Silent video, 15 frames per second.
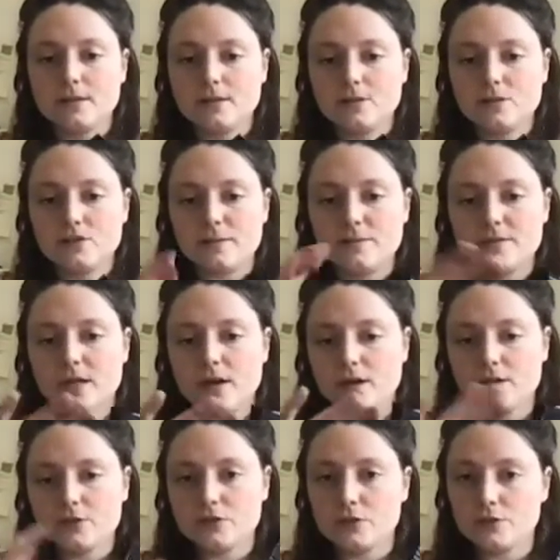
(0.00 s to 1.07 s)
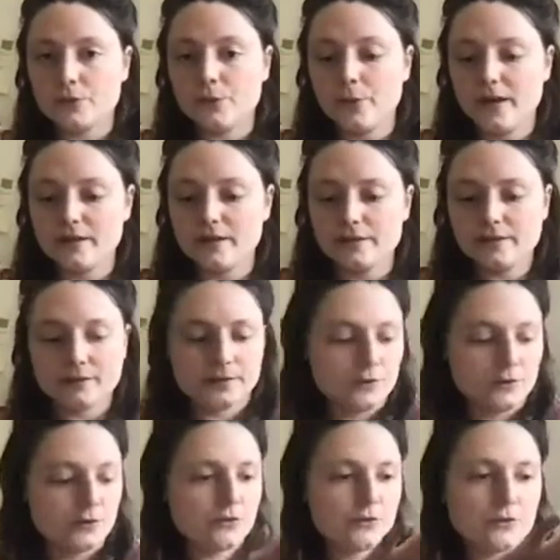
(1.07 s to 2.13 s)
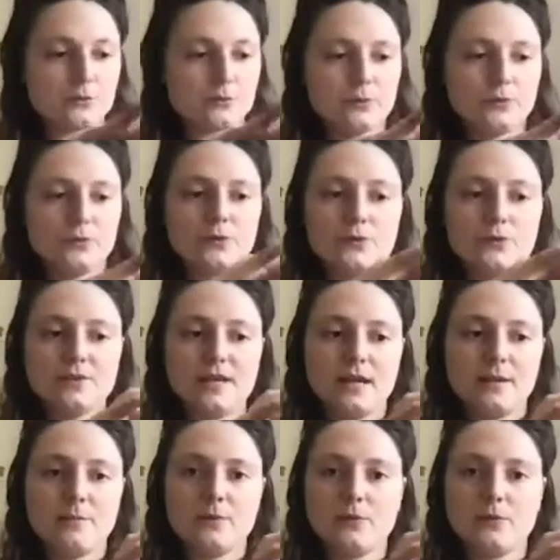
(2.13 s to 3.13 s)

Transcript: shape the arch is square, you just put the tape